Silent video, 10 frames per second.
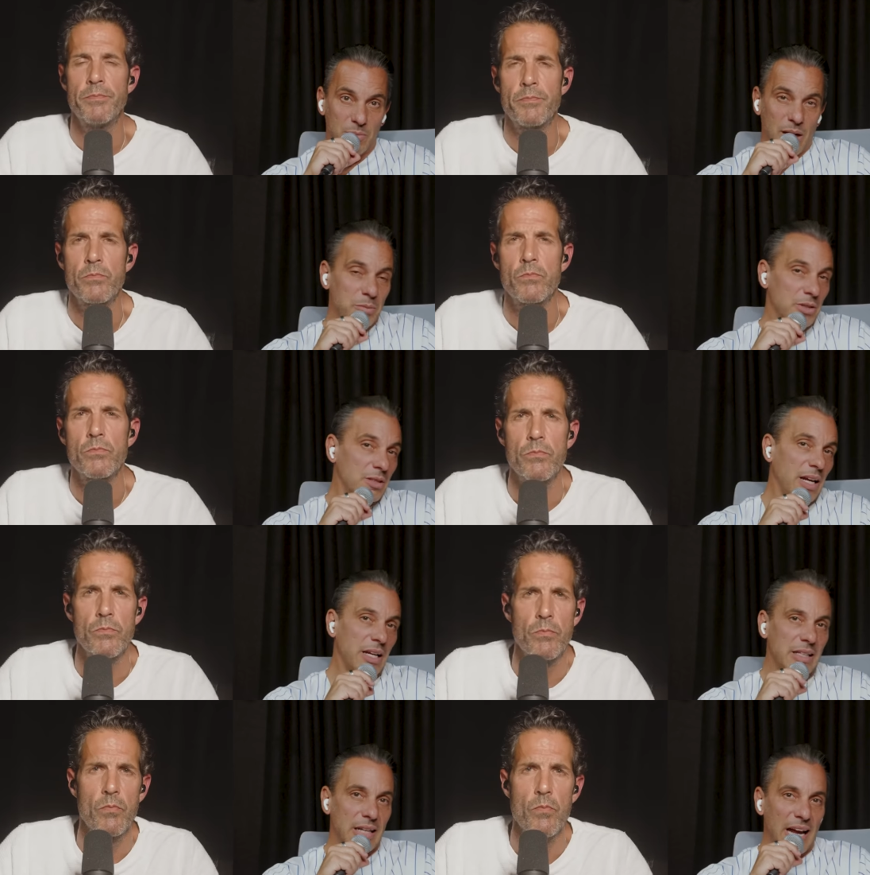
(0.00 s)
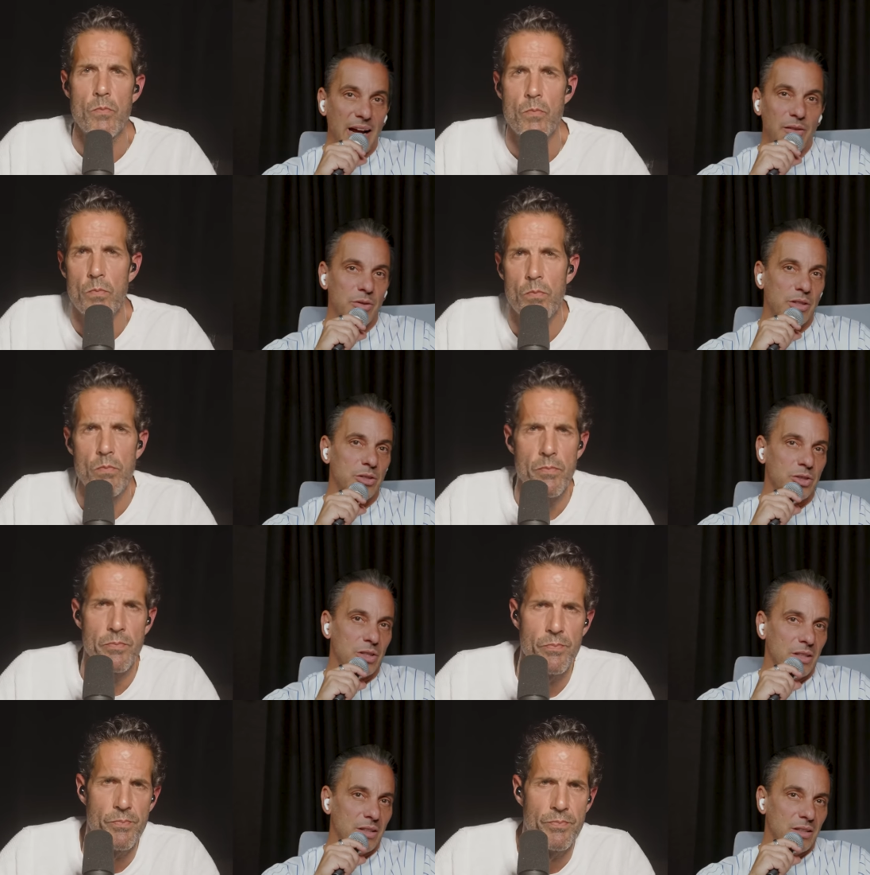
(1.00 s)
Speaker 1: but I'm just saying the
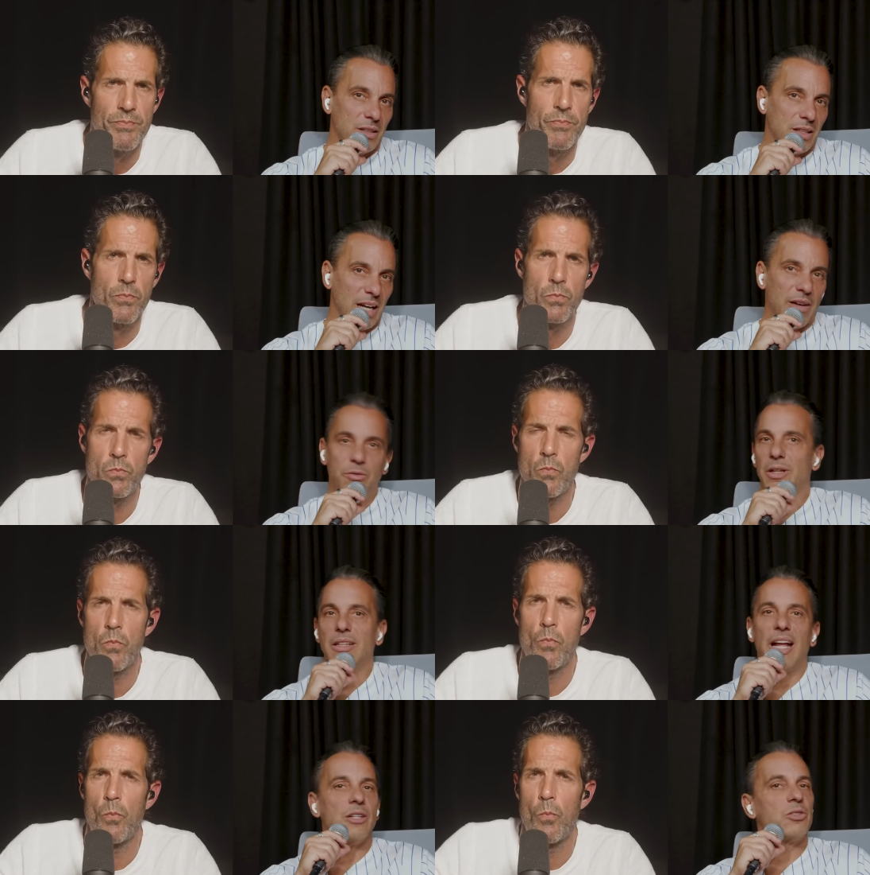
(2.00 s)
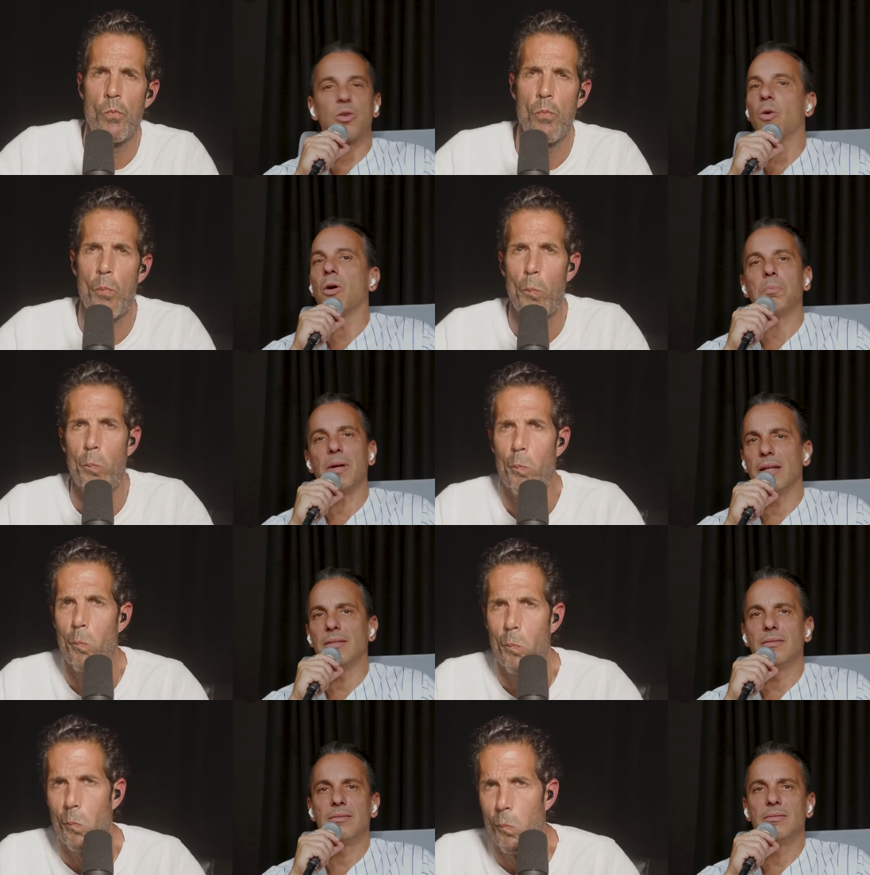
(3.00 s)
average everyday
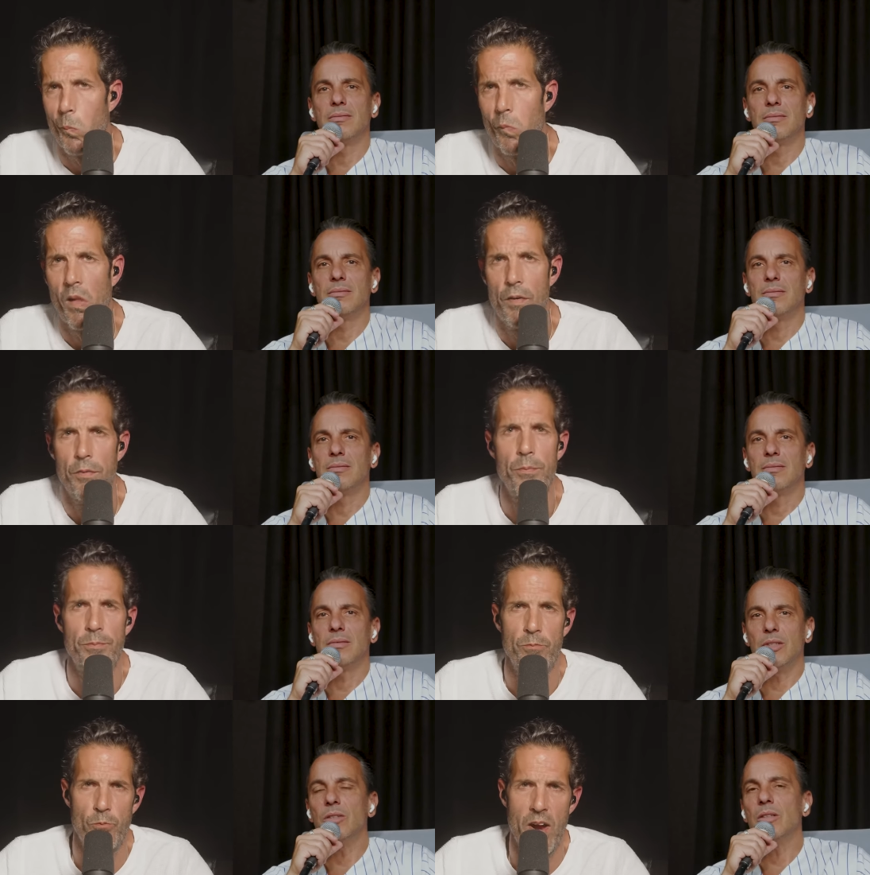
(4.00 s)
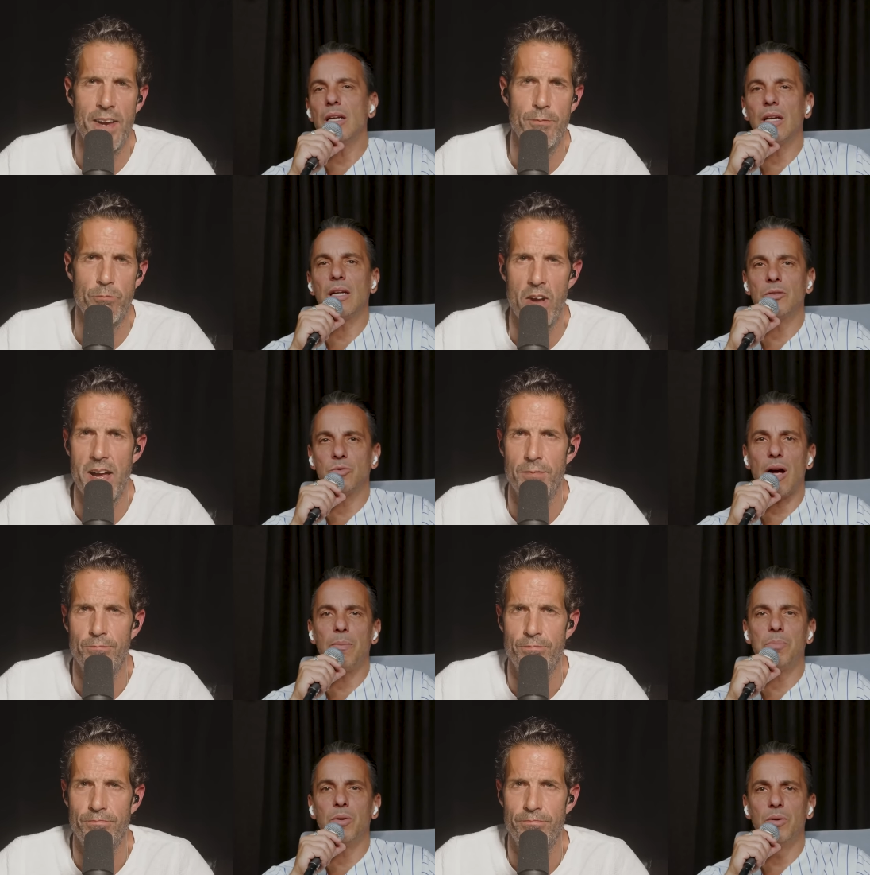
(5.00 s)
scorpion.
Speaker 2: Do you right, think it could right.
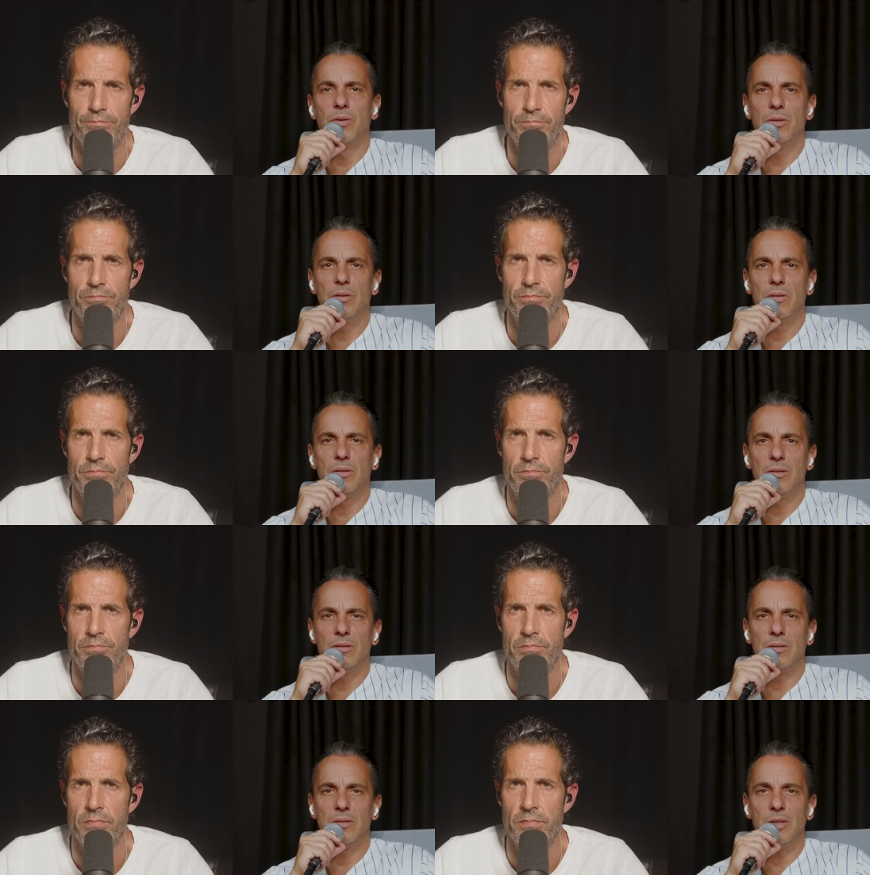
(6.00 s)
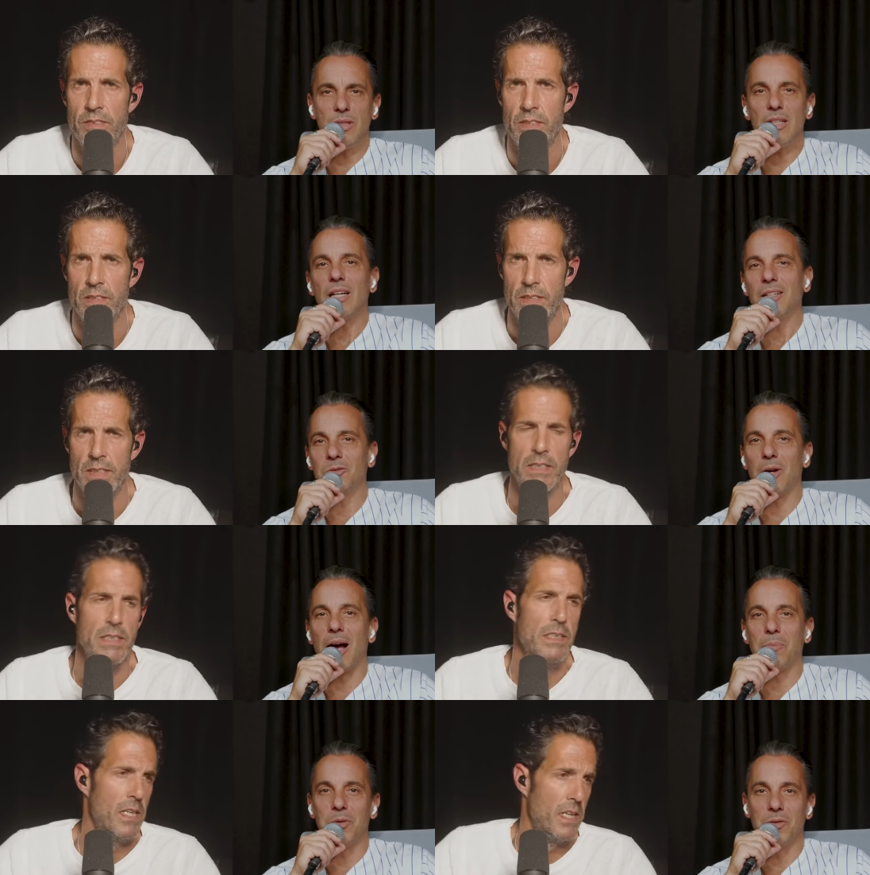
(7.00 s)
drop you?
Speaker 1: Do you think it could
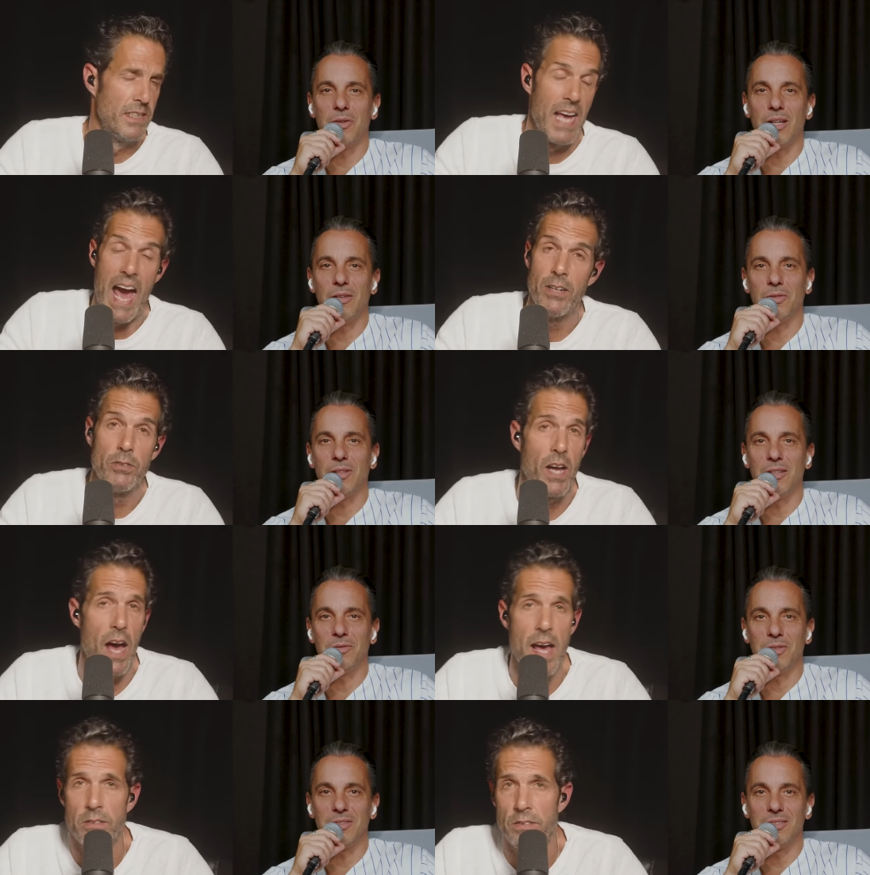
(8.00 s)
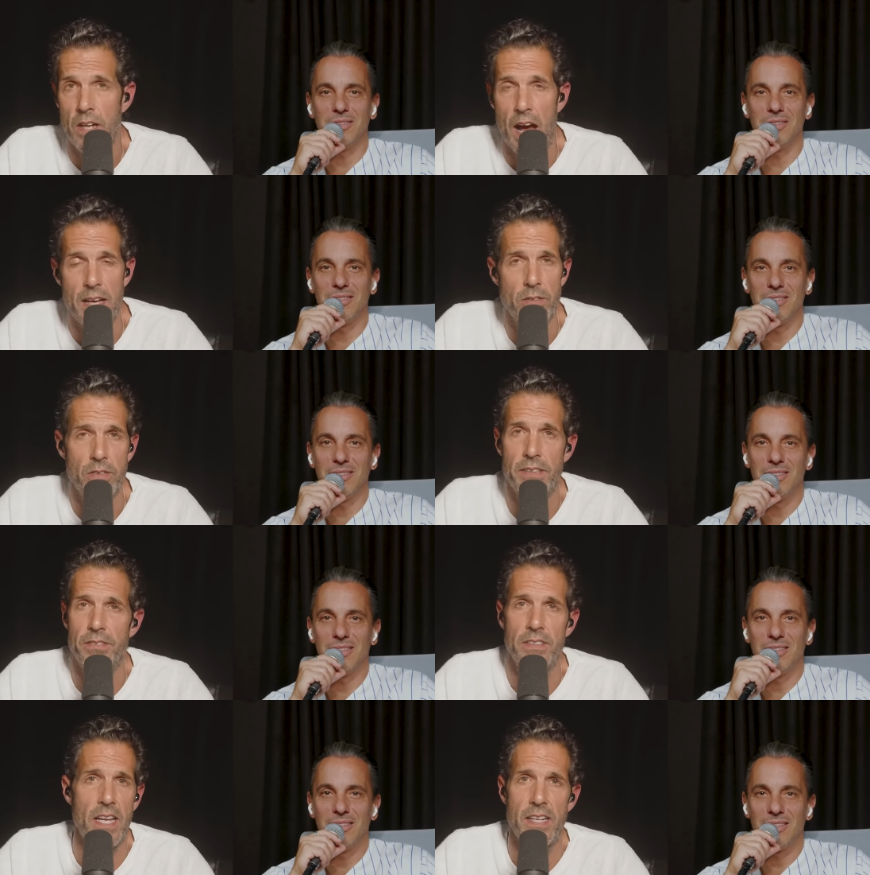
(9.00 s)
drop you? If
Speaker 2: it, yeah, if I don't. It, if I don't. I don't
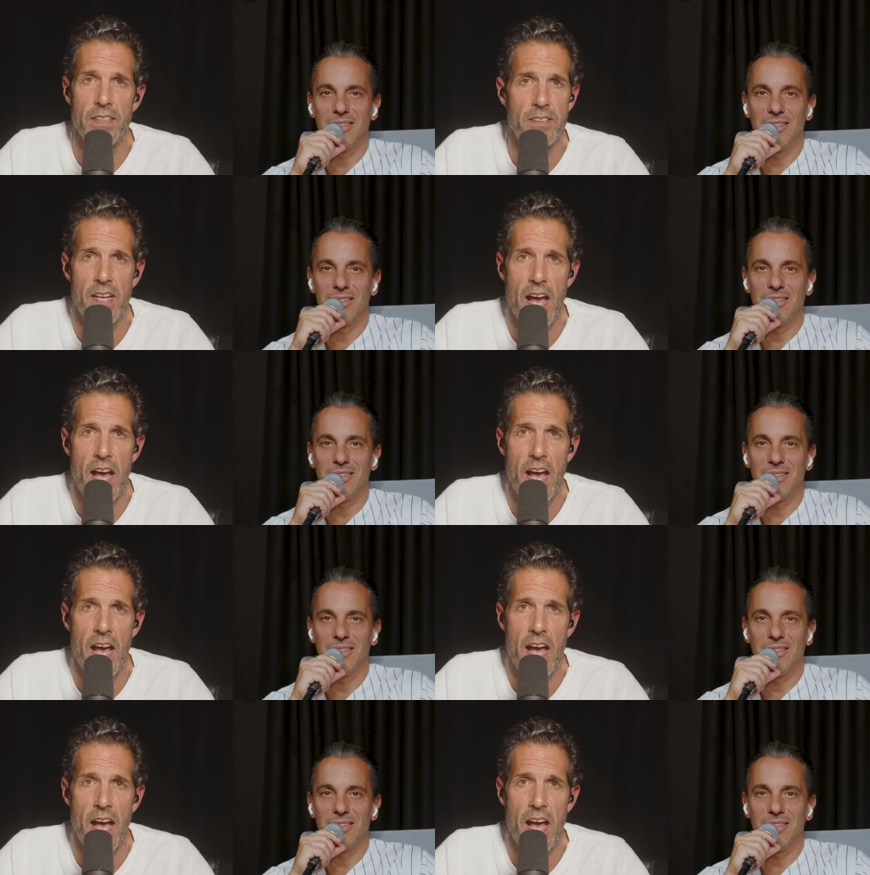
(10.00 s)
even think it's